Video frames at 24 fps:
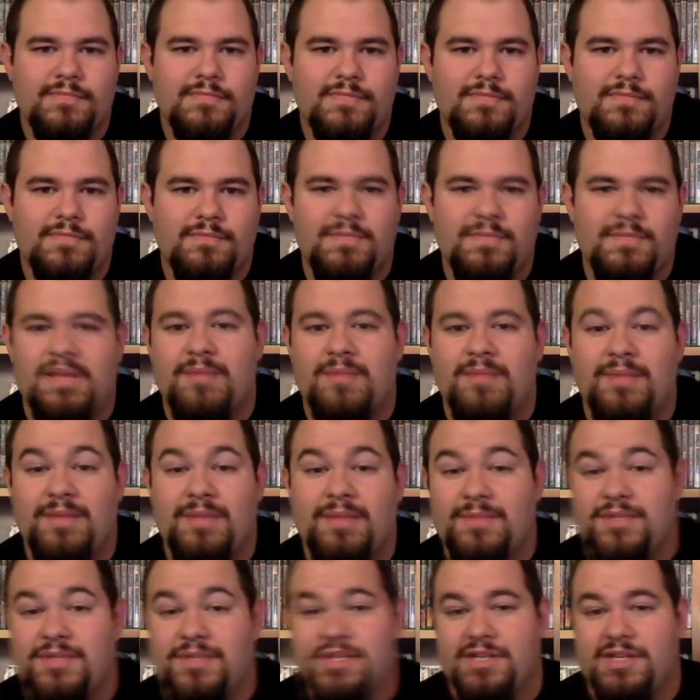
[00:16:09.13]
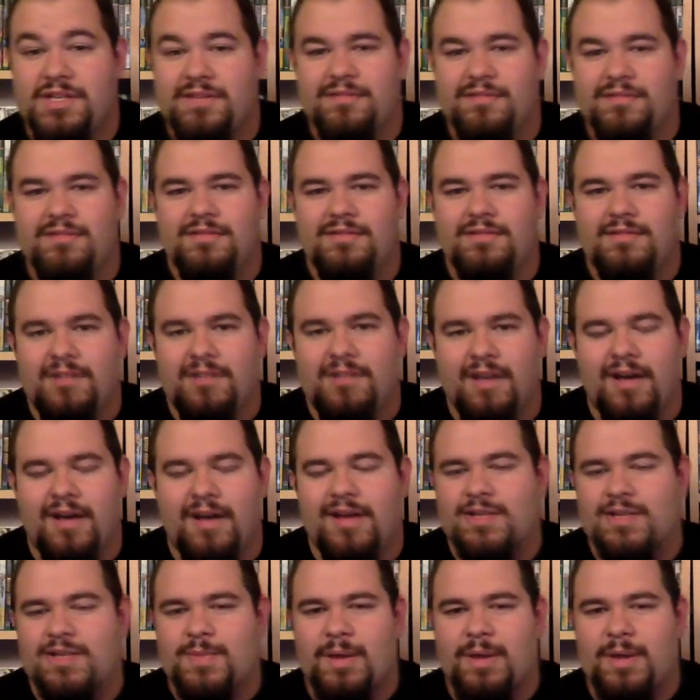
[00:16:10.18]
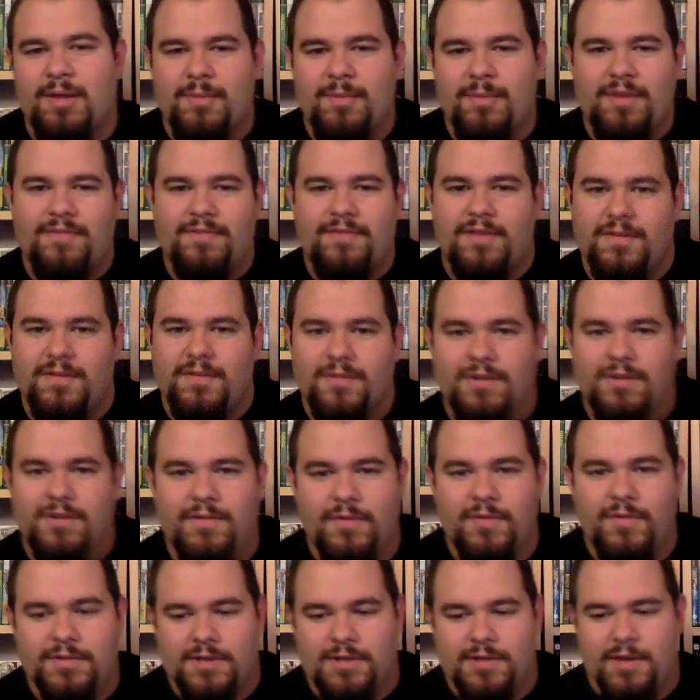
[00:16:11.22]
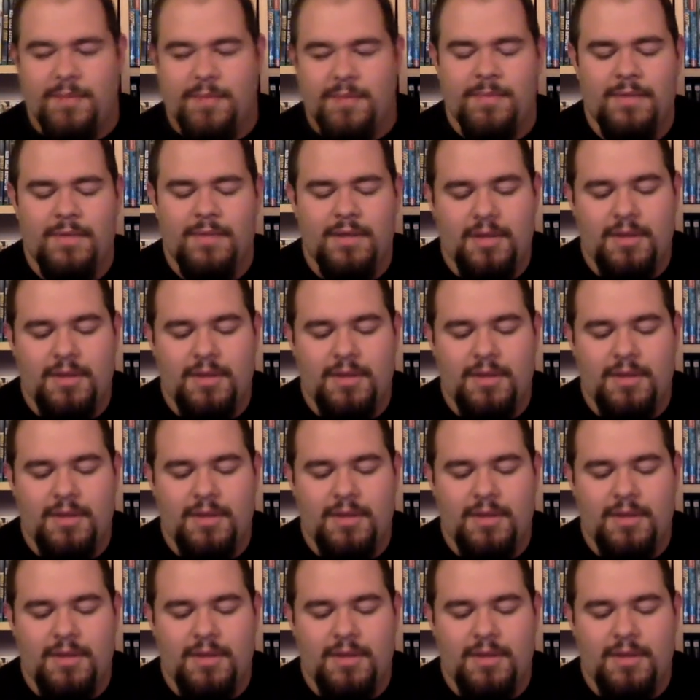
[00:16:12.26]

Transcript: Mean Bean Machine is probably my favorite of all time.